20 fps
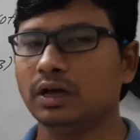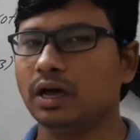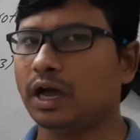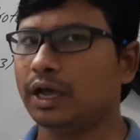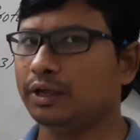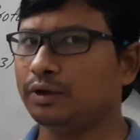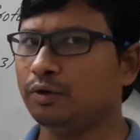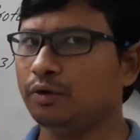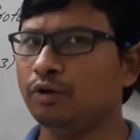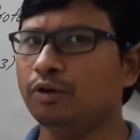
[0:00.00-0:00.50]
I
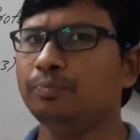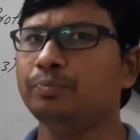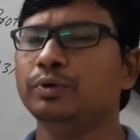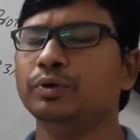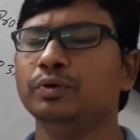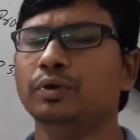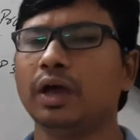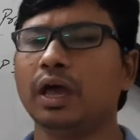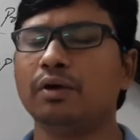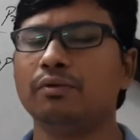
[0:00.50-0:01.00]
hope
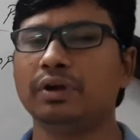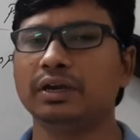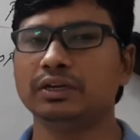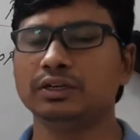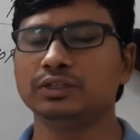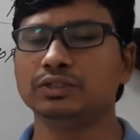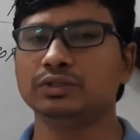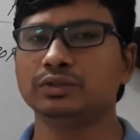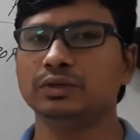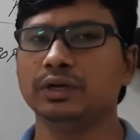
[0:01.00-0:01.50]
you have
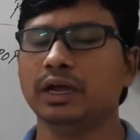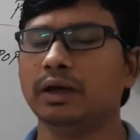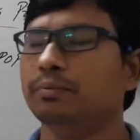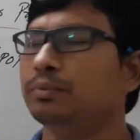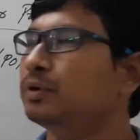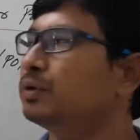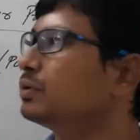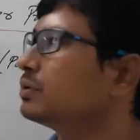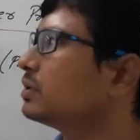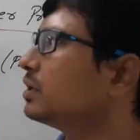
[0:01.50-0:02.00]
understood
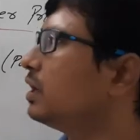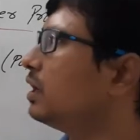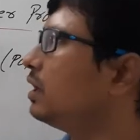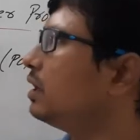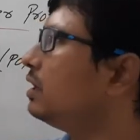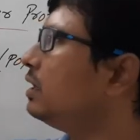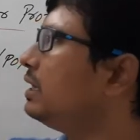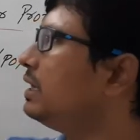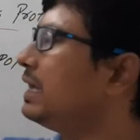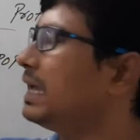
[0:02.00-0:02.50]
about the
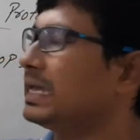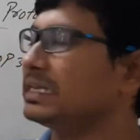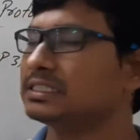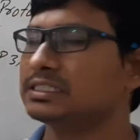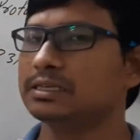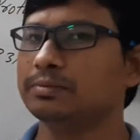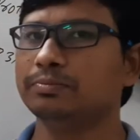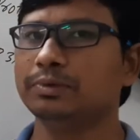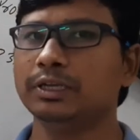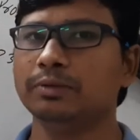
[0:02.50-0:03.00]

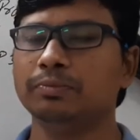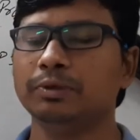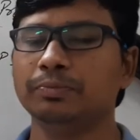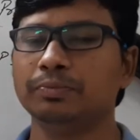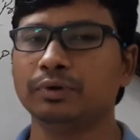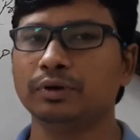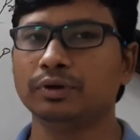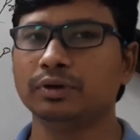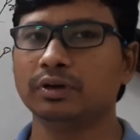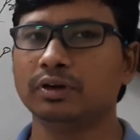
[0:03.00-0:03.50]
SMTP
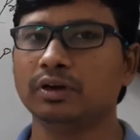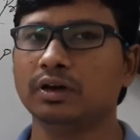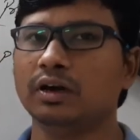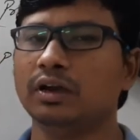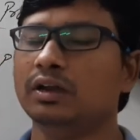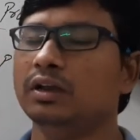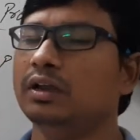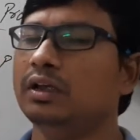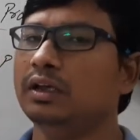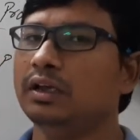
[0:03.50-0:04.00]

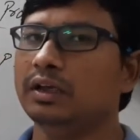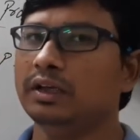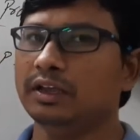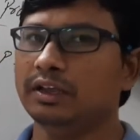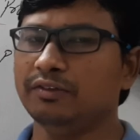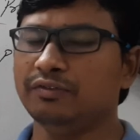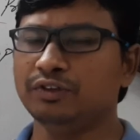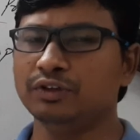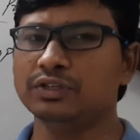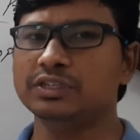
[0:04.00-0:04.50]
protocol
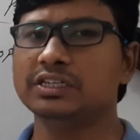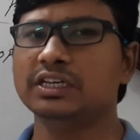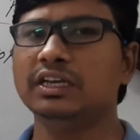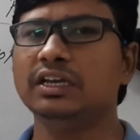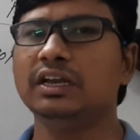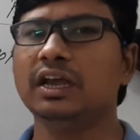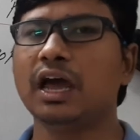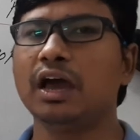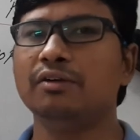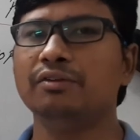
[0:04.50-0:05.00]
if you still
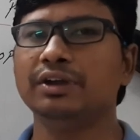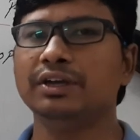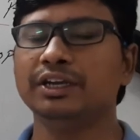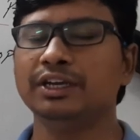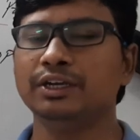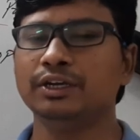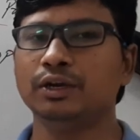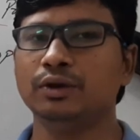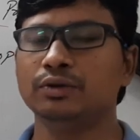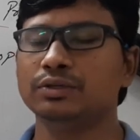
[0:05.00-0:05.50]
have any
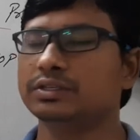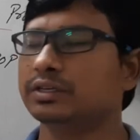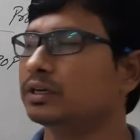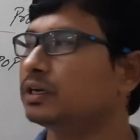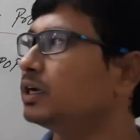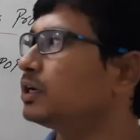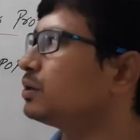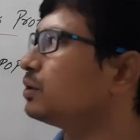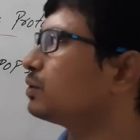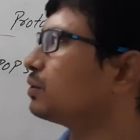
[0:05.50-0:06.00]
doubts
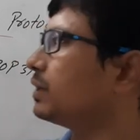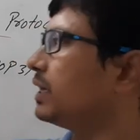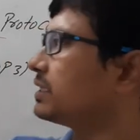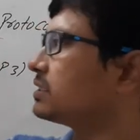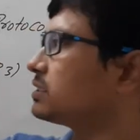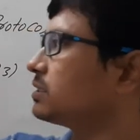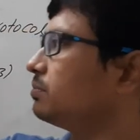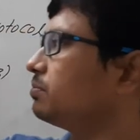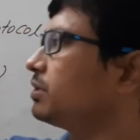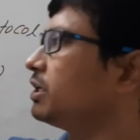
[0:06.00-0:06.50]
related to
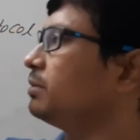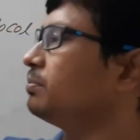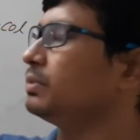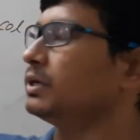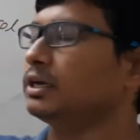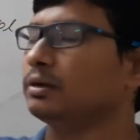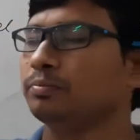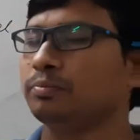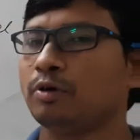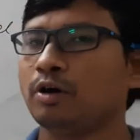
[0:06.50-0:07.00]
SMTP
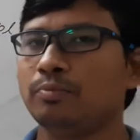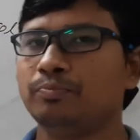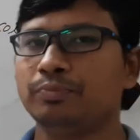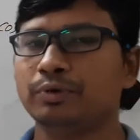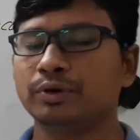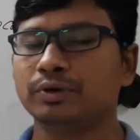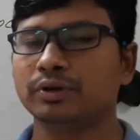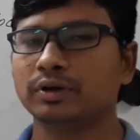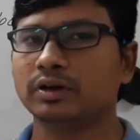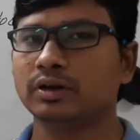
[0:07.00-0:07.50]
and POP
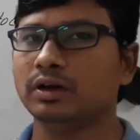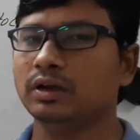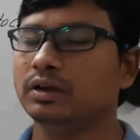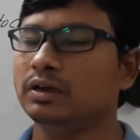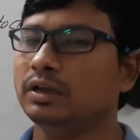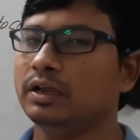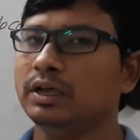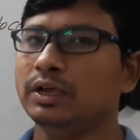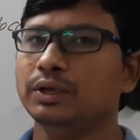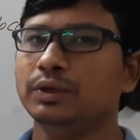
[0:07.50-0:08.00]
protocol,
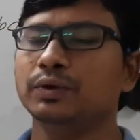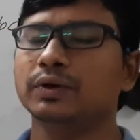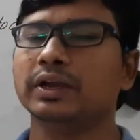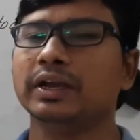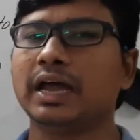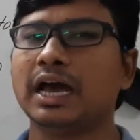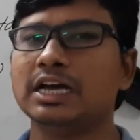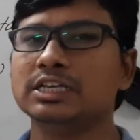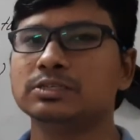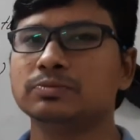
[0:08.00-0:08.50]
you can
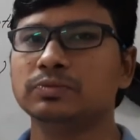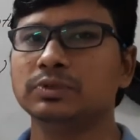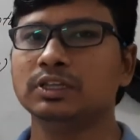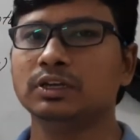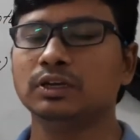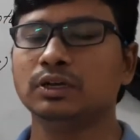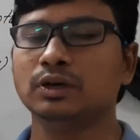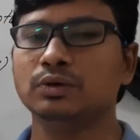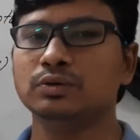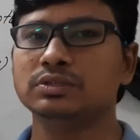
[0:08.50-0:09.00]
ask me the
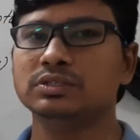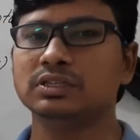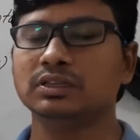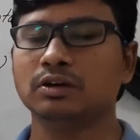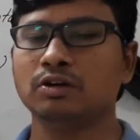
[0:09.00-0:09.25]
doubts in the